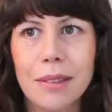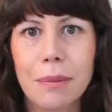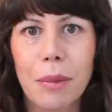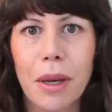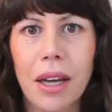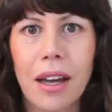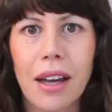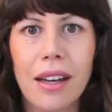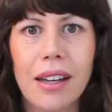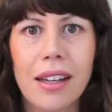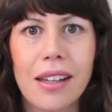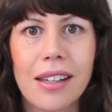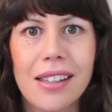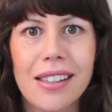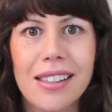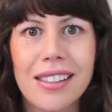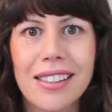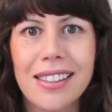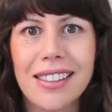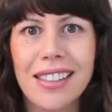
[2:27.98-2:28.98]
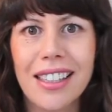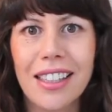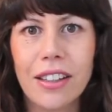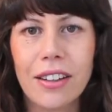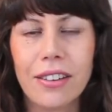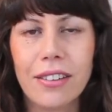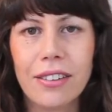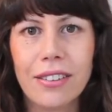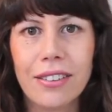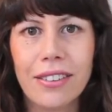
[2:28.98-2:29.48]
because, you
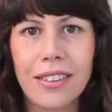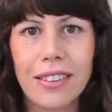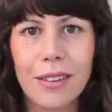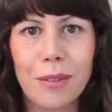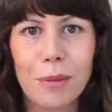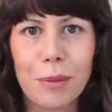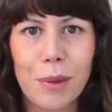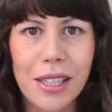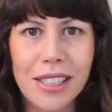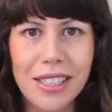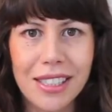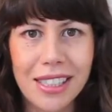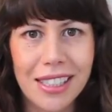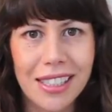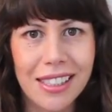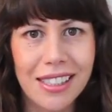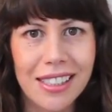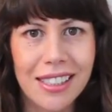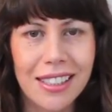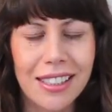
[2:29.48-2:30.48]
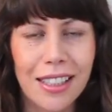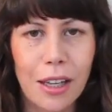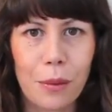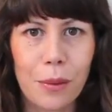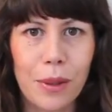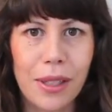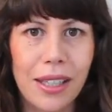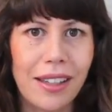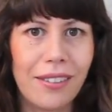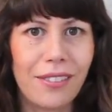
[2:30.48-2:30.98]
know, the present that
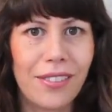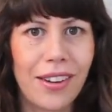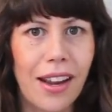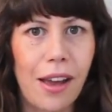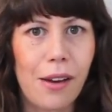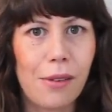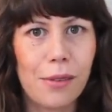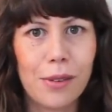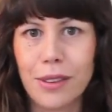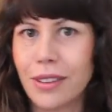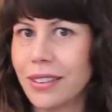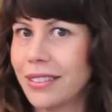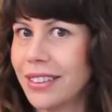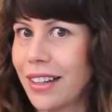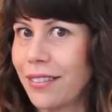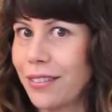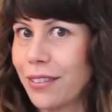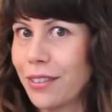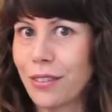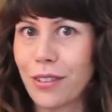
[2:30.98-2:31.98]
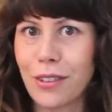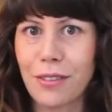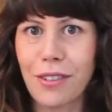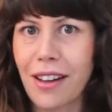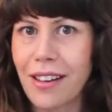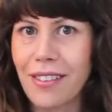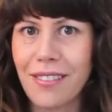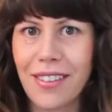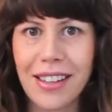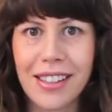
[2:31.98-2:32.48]
we live now, we'll never
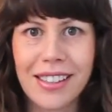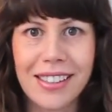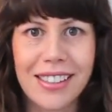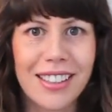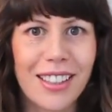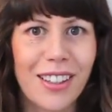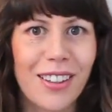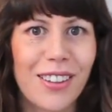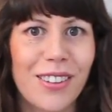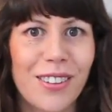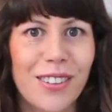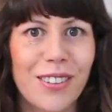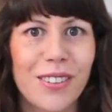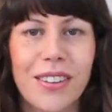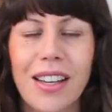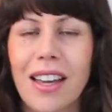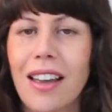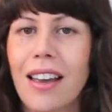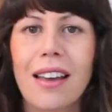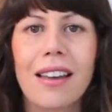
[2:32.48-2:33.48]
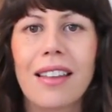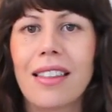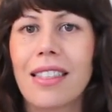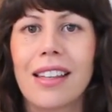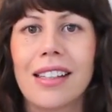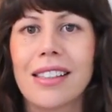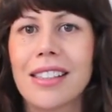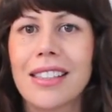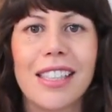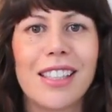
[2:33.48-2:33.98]
revive it. So
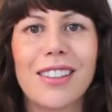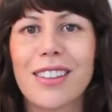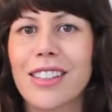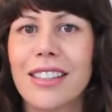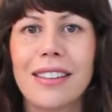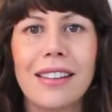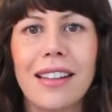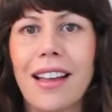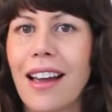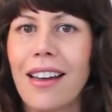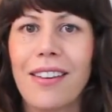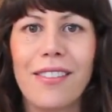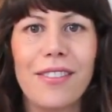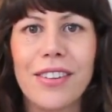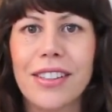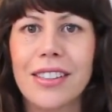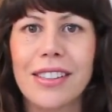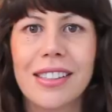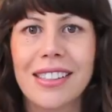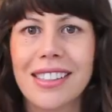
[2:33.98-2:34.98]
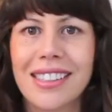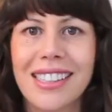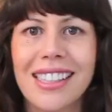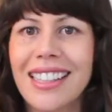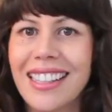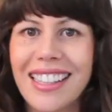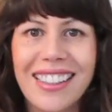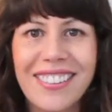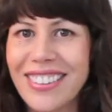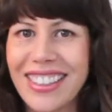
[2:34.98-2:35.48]
the secret to life is to
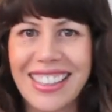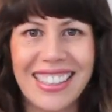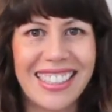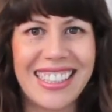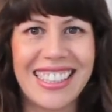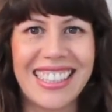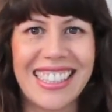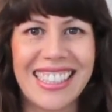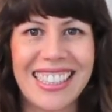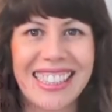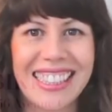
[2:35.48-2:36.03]
live it.